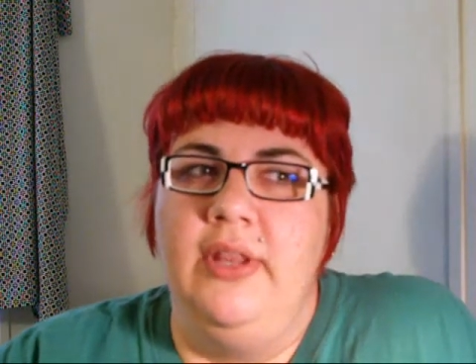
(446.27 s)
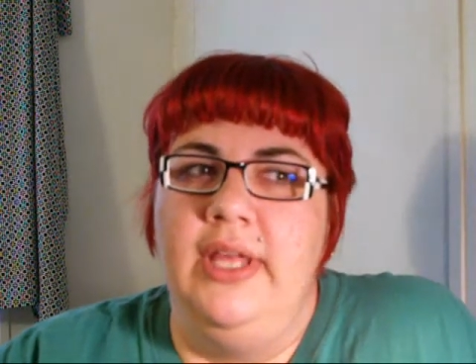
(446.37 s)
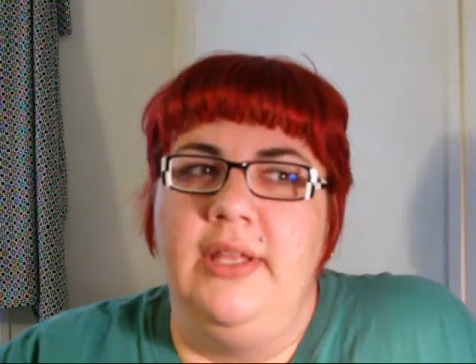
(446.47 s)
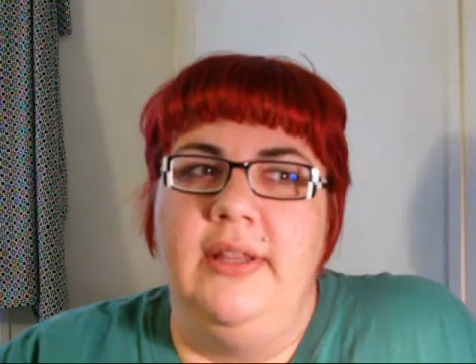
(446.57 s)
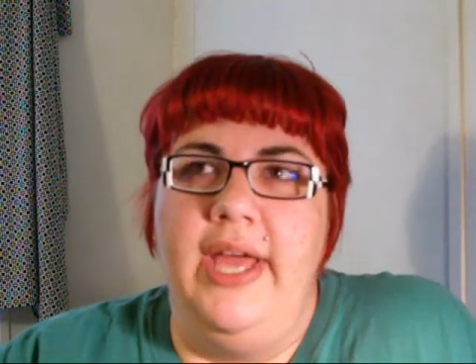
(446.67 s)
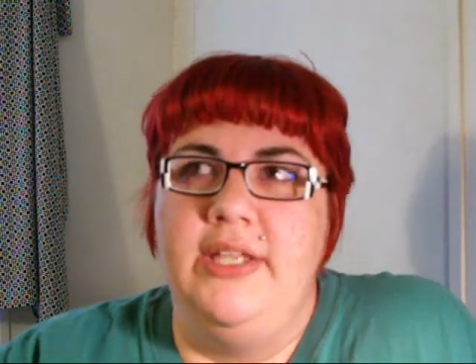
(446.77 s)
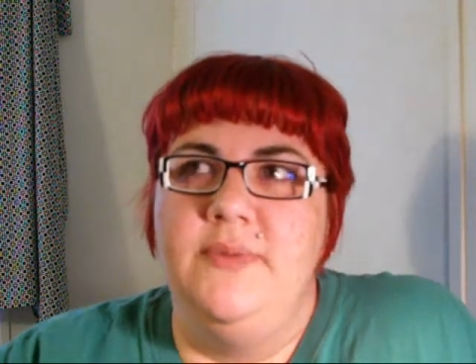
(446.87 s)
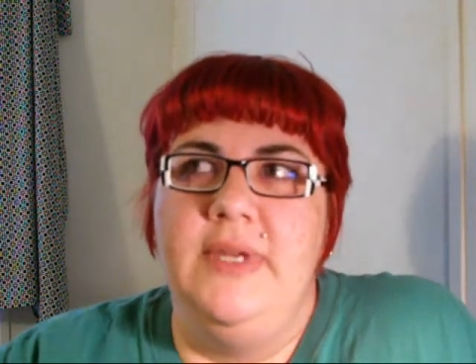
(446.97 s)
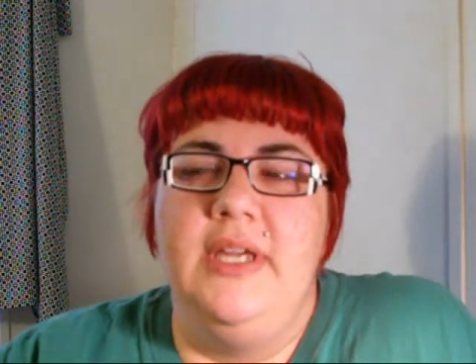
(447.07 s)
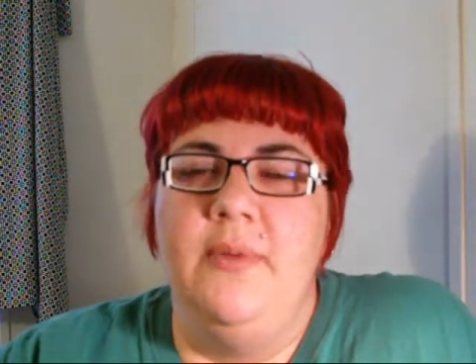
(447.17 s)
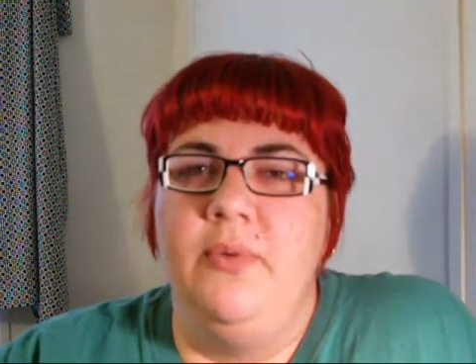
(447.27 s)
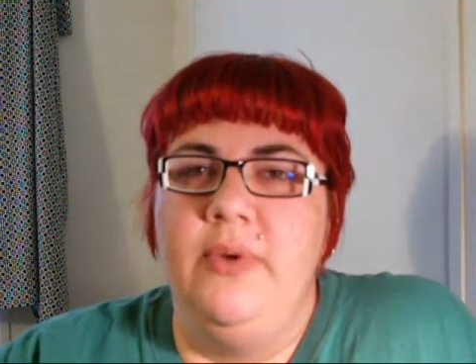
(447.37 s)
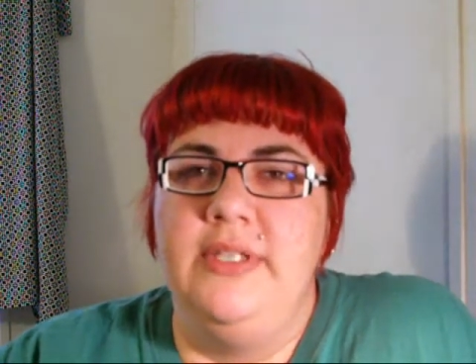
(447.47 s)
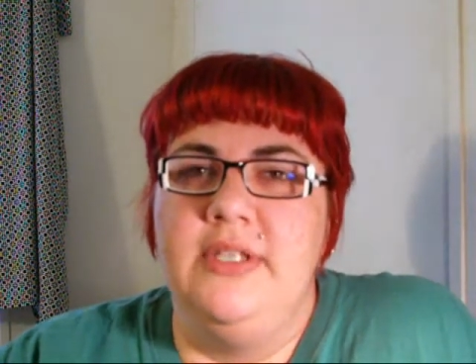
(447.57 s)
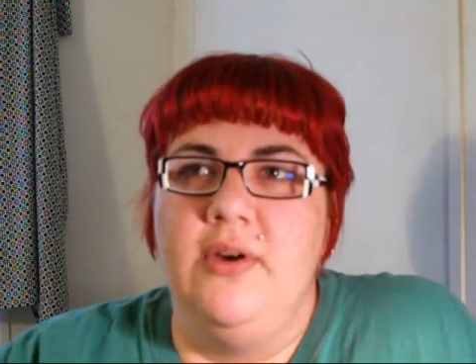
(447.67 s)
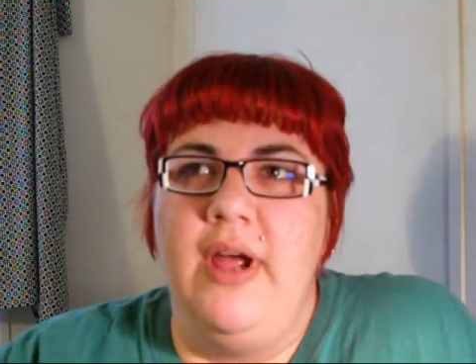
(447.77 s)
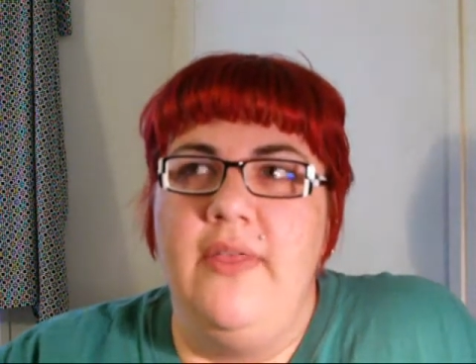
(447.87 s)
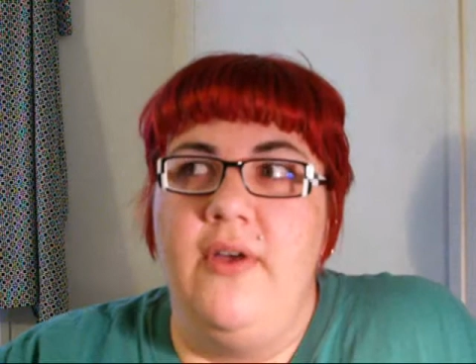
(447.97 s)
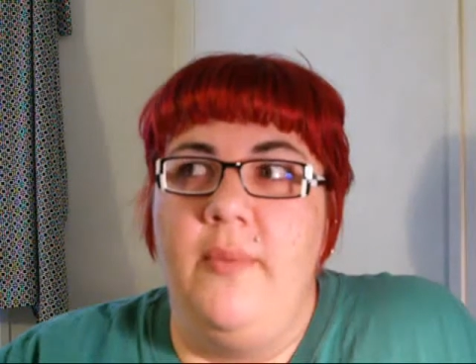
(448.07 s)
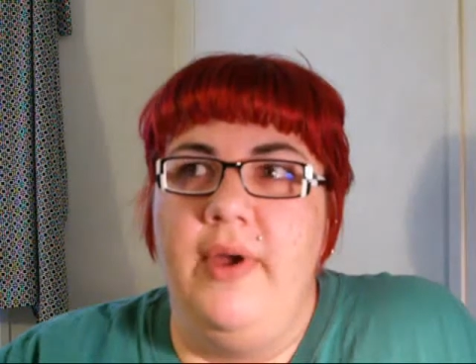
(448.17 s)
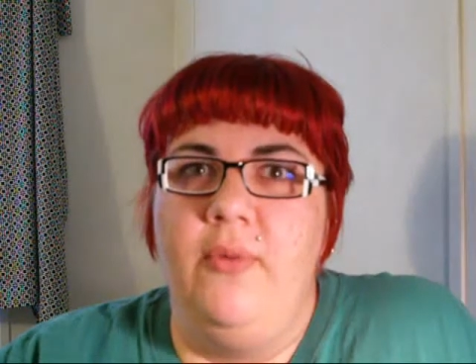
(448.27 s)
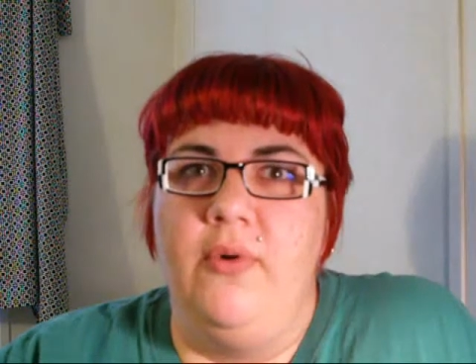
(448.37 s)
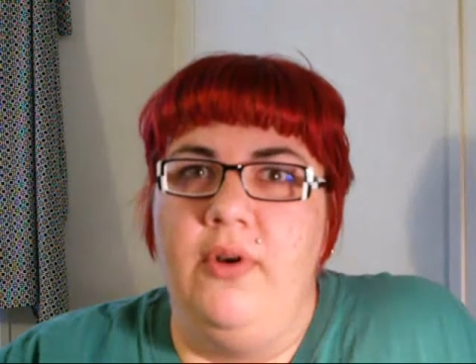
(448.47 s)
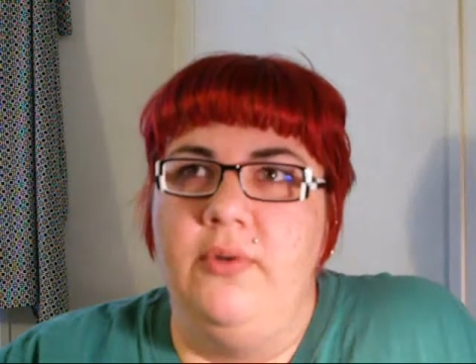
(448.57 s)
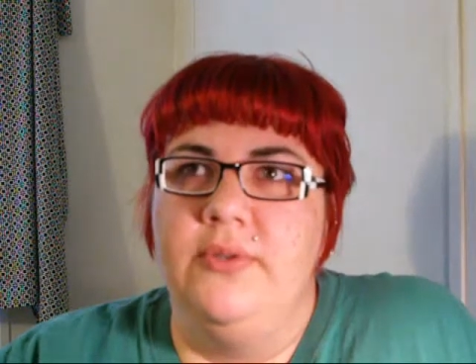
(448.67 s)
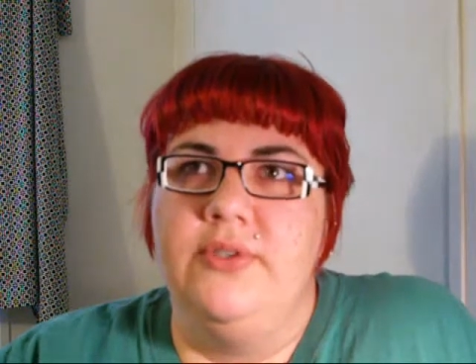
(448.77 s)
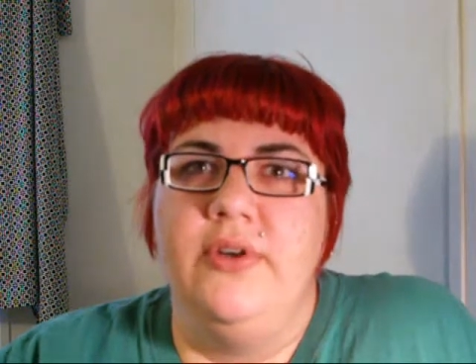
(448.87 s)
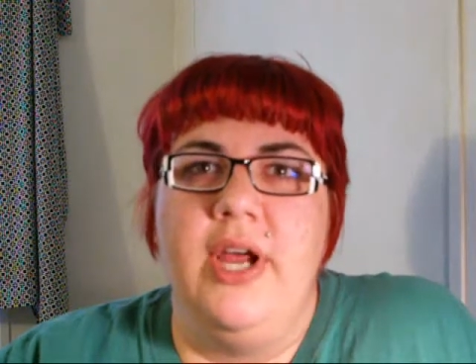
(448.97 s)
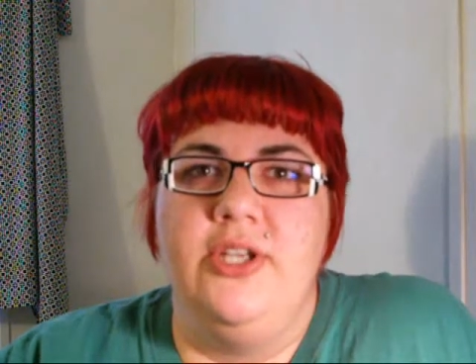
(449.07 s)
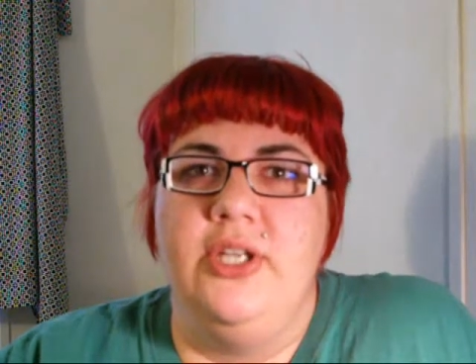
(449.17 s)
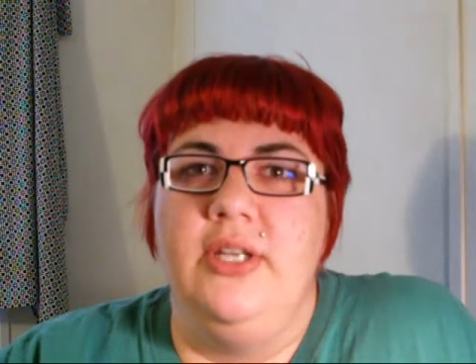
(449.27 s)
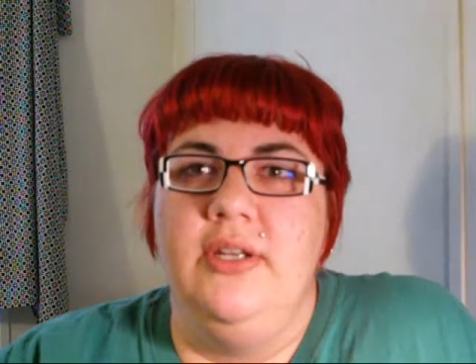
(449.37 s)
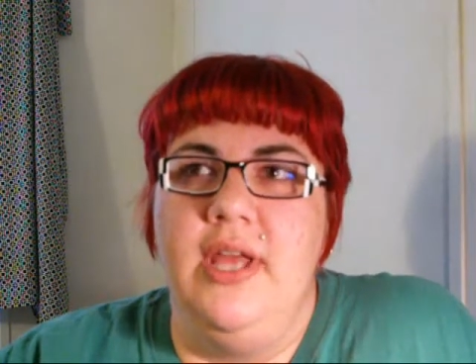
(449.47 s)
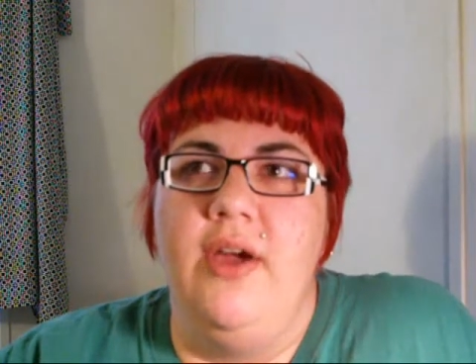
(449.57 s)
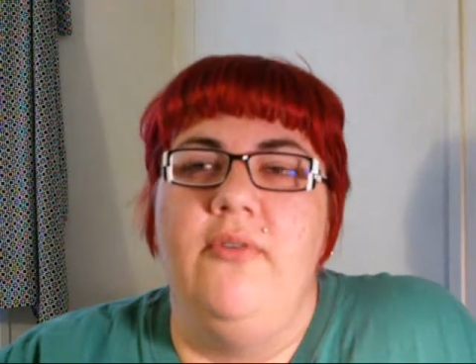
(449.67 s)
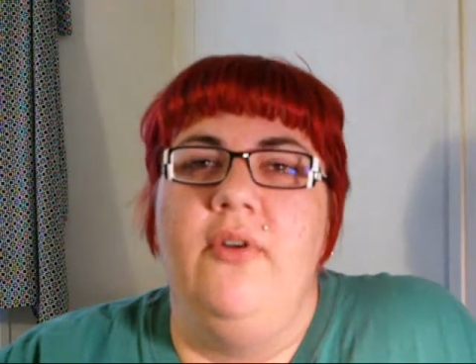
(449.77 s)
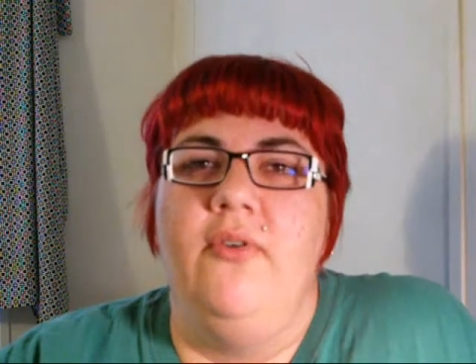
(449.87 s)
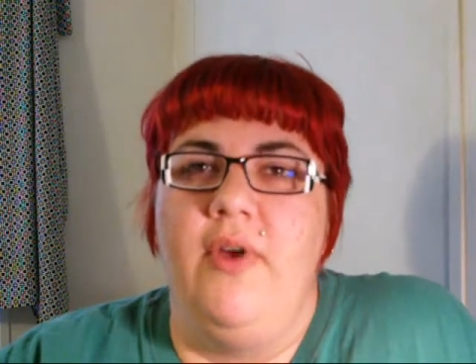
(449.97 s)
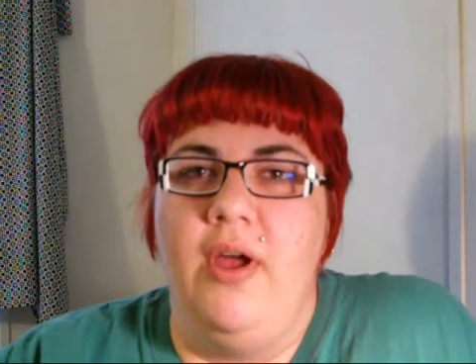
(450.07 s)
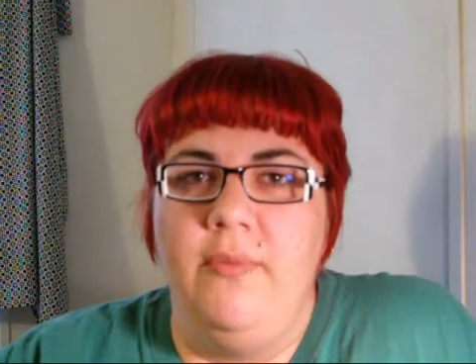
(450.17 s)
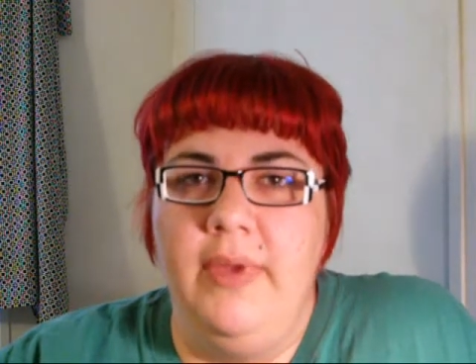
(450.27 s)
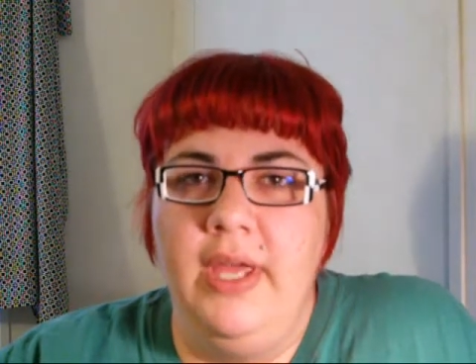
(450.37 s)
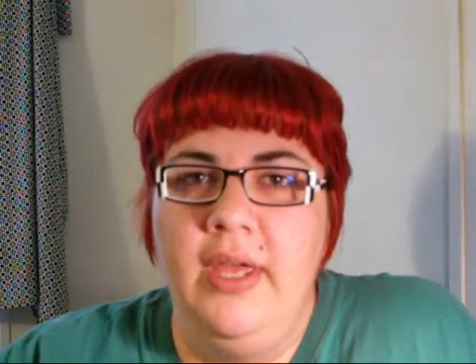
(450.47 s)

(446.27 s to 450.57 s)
like last week, a couple weeks ago, I thought my world was crashing down around me.